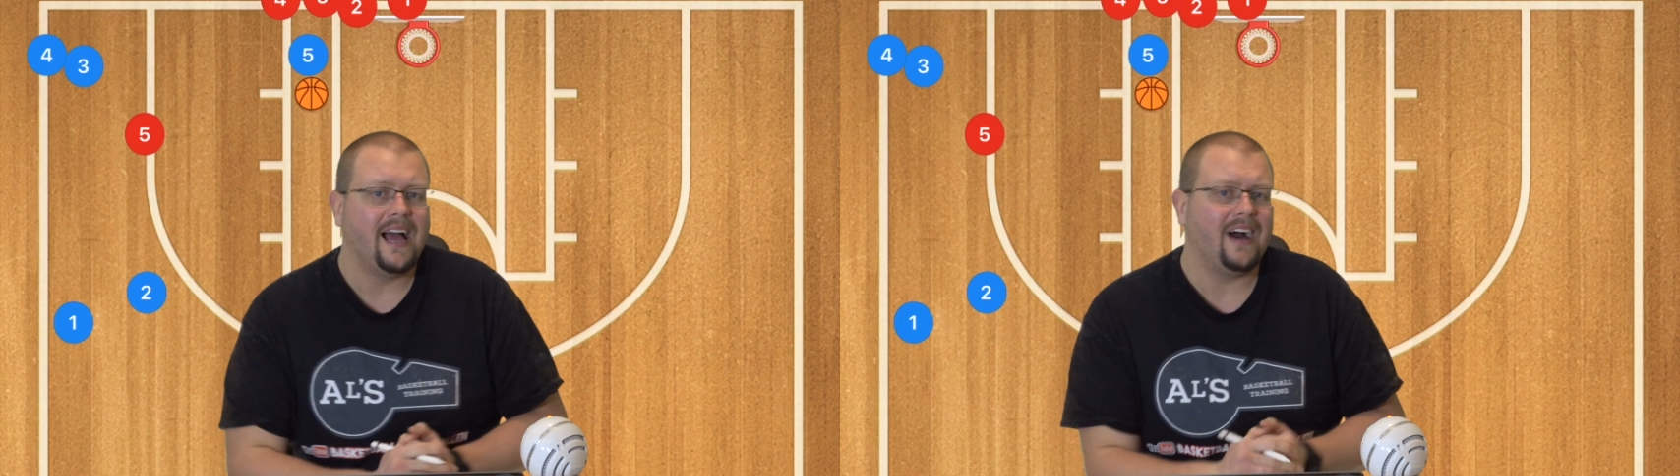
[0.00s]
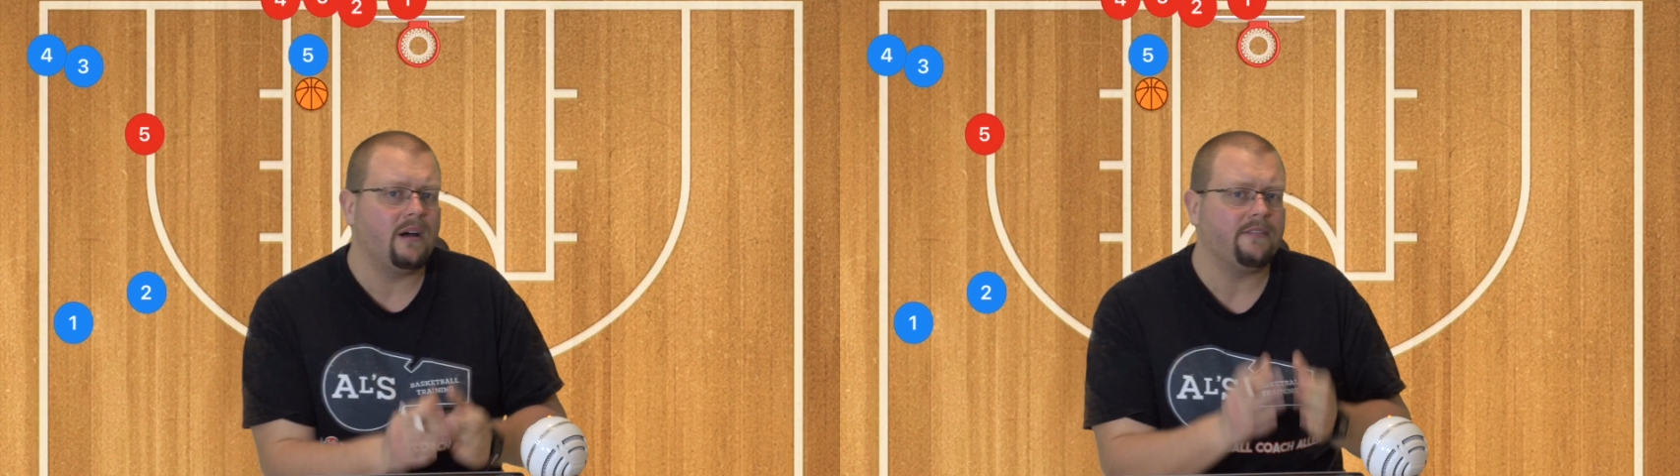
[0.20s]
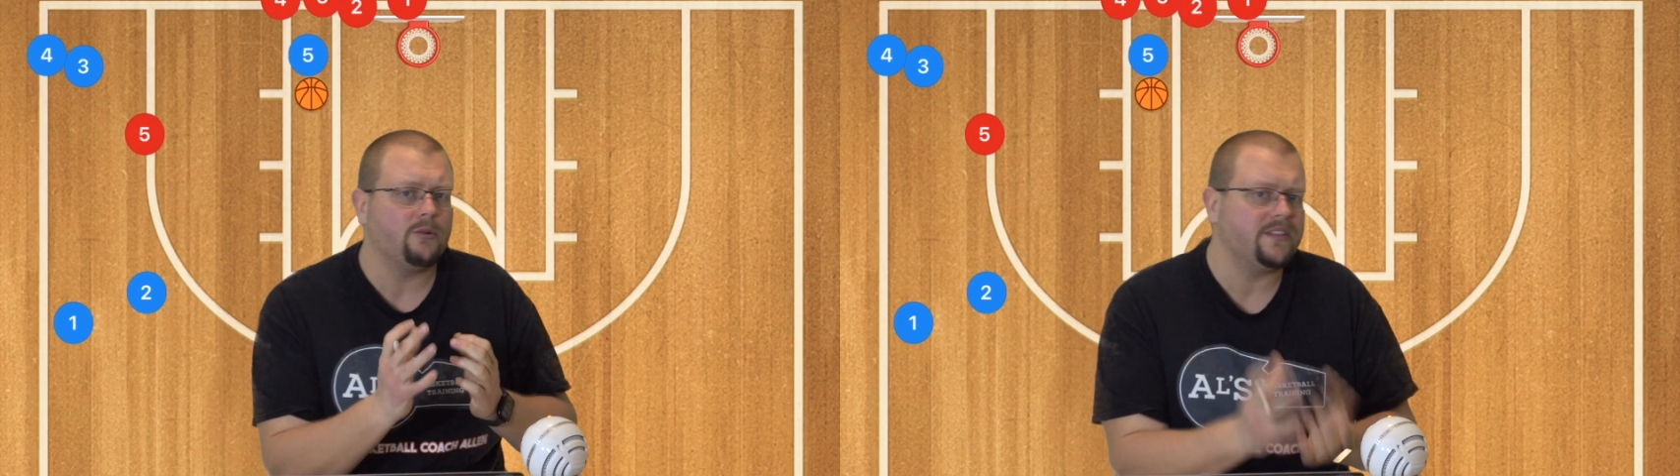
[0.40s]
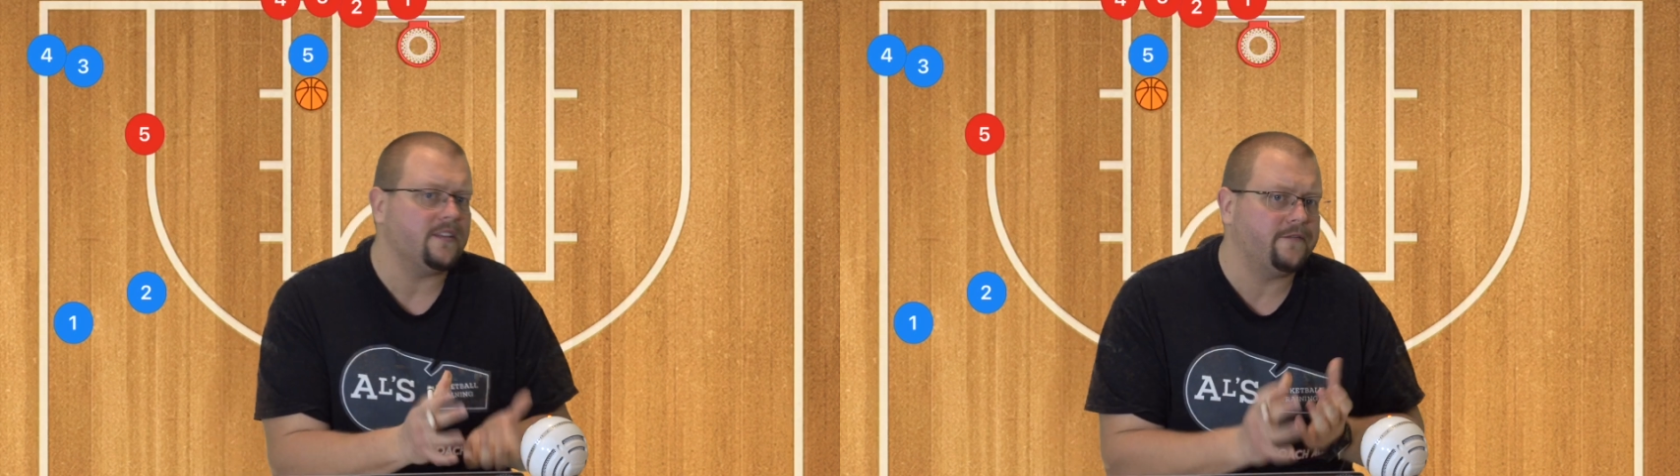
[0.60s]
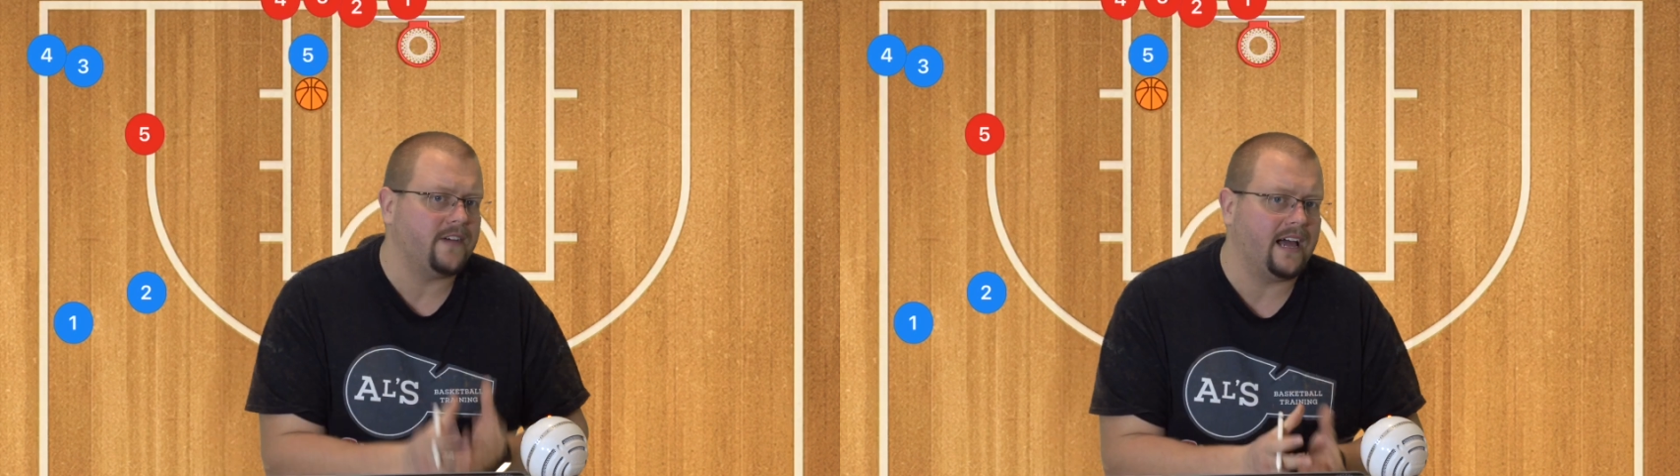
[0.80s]
However, with
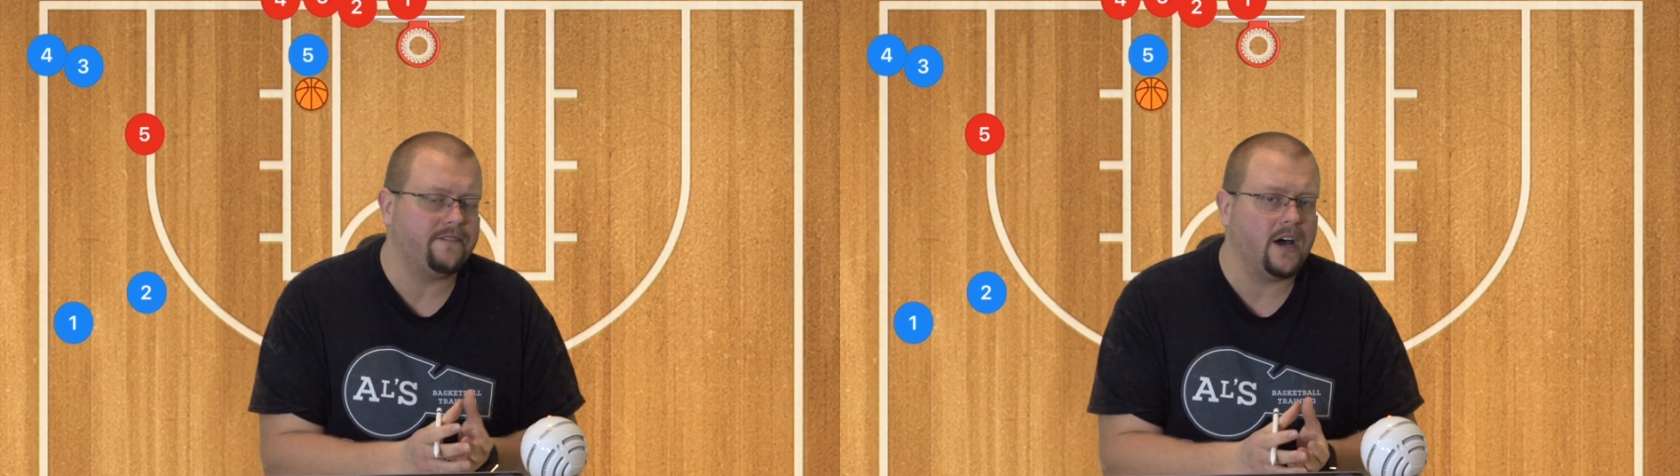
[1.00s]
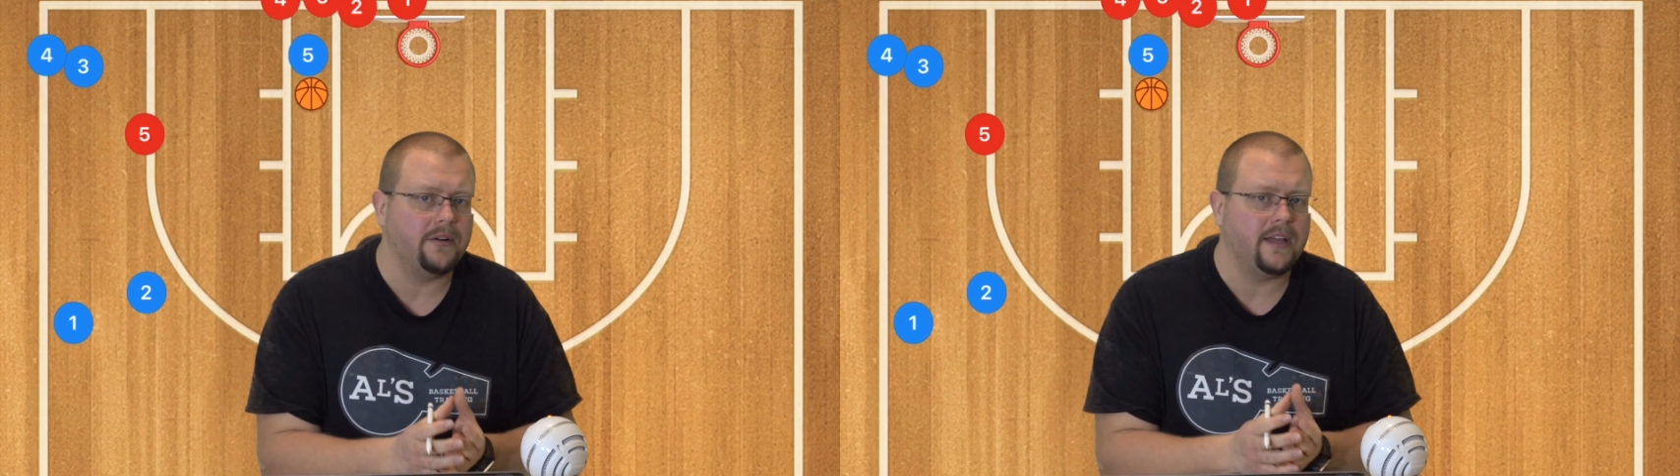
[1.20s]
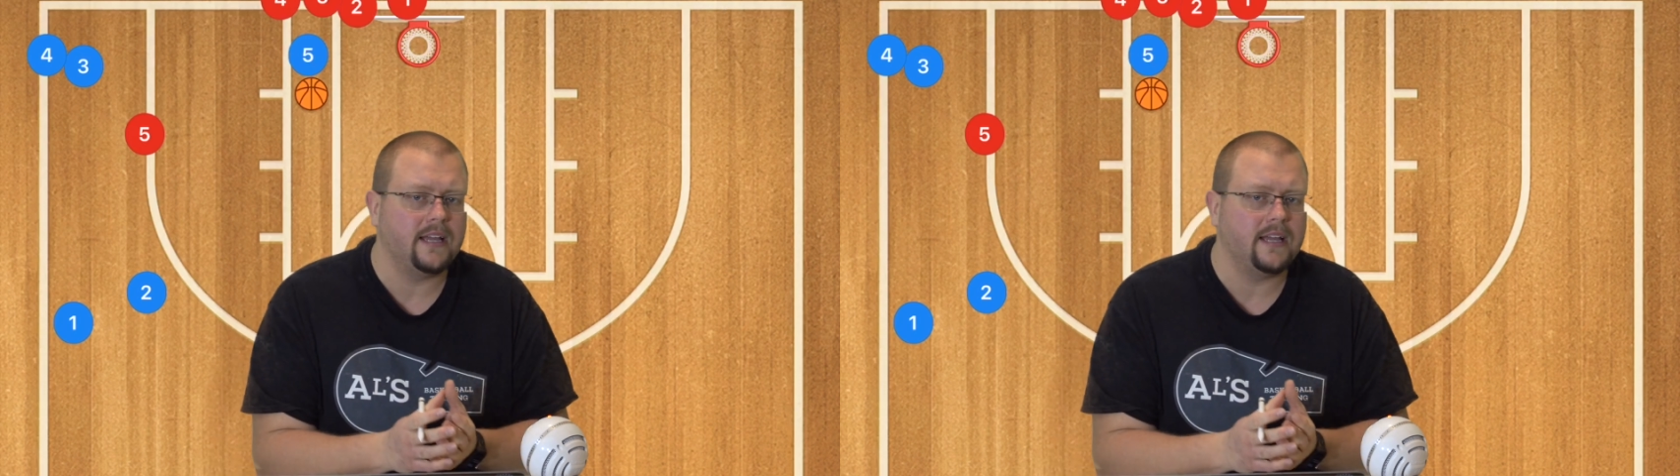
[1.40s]
the five out,